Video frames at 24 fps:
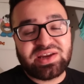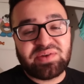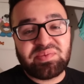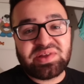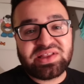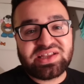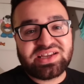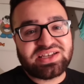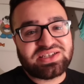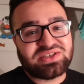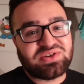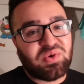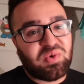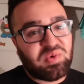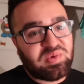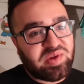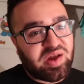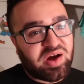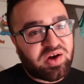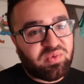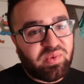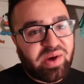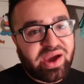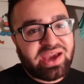It really does go a
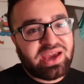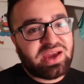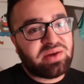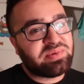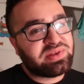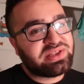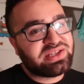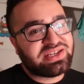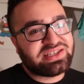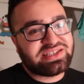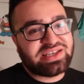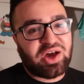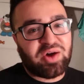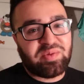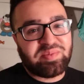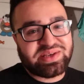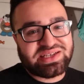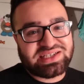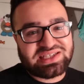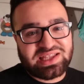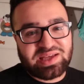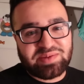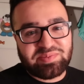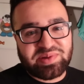long way. It really does help me
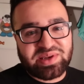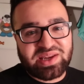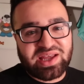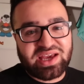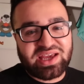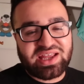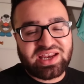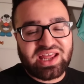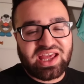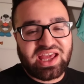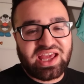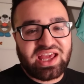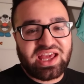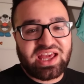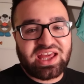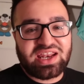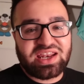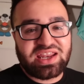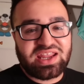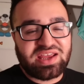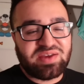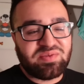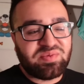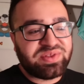sleep at night,
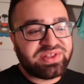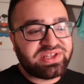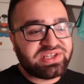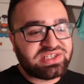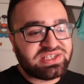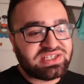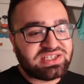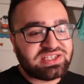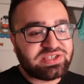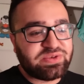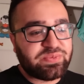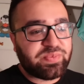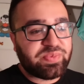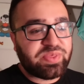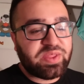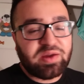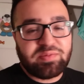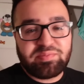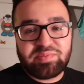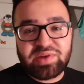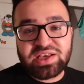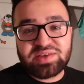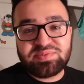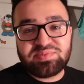and it really just
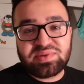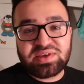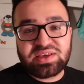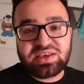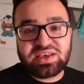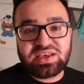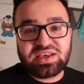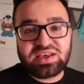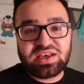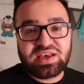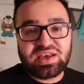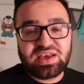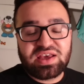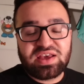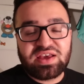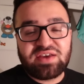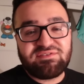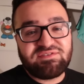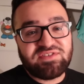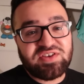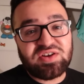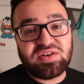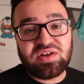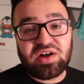makes me
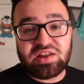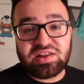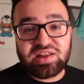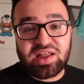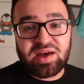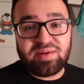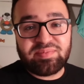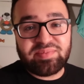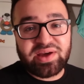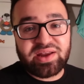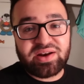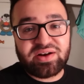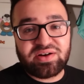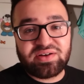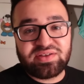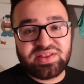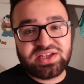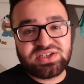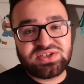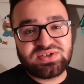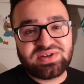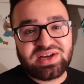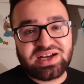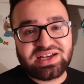feel a lot better
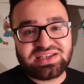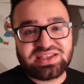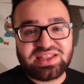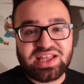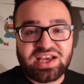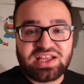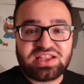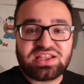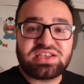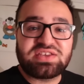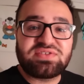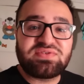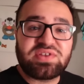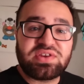that you guys like these